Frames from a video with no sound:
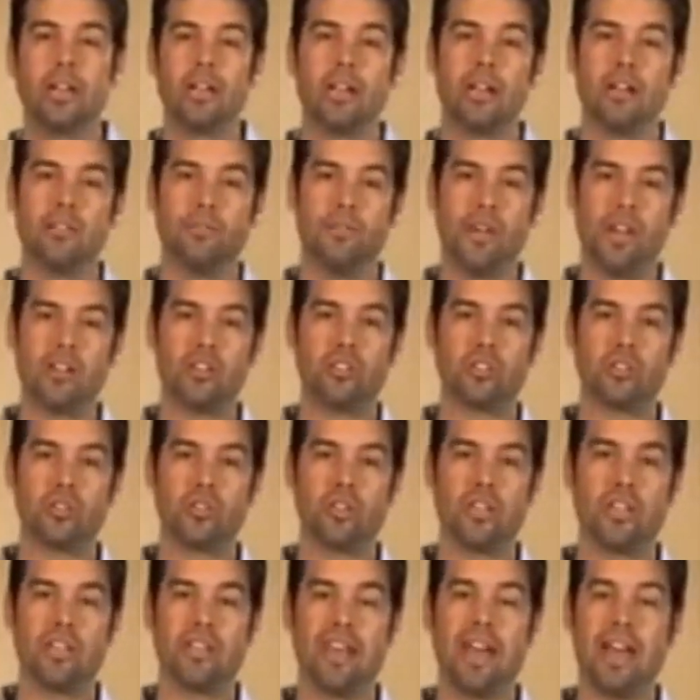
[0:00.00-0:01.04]

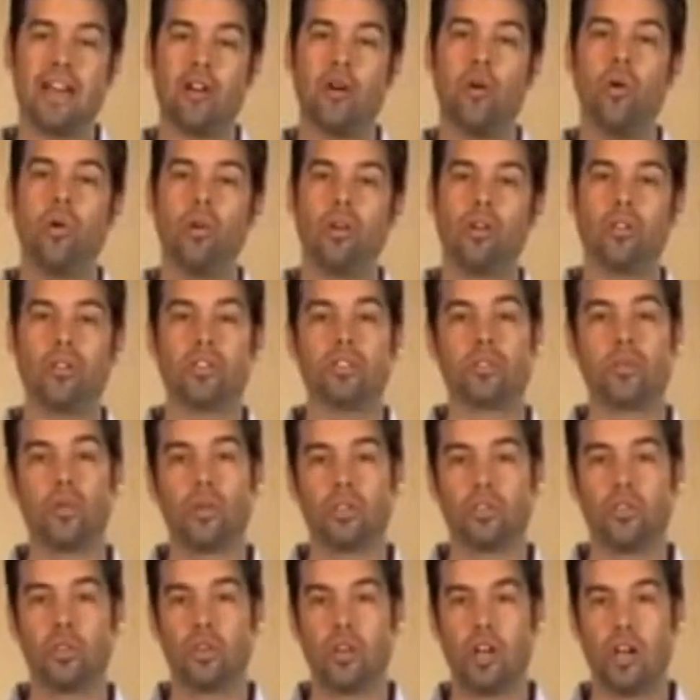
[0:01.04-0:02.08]
eventually that oil is
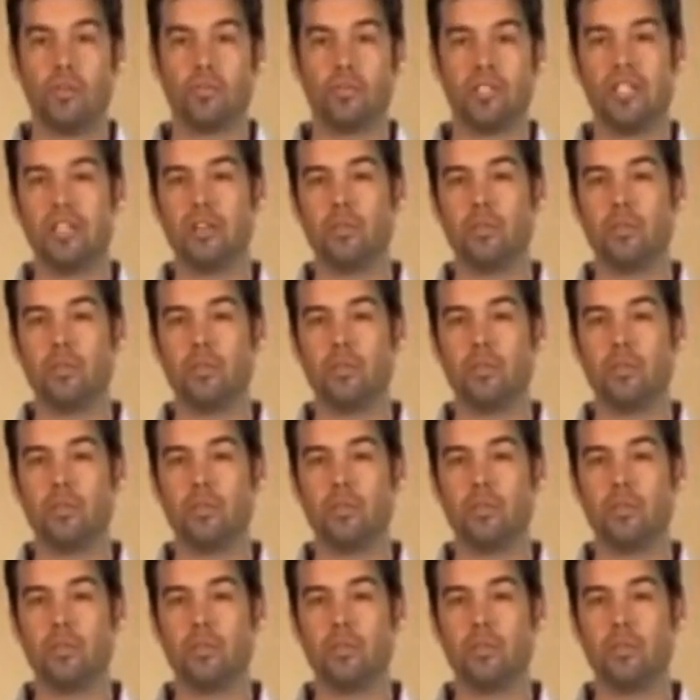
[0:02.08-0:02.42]
going to come to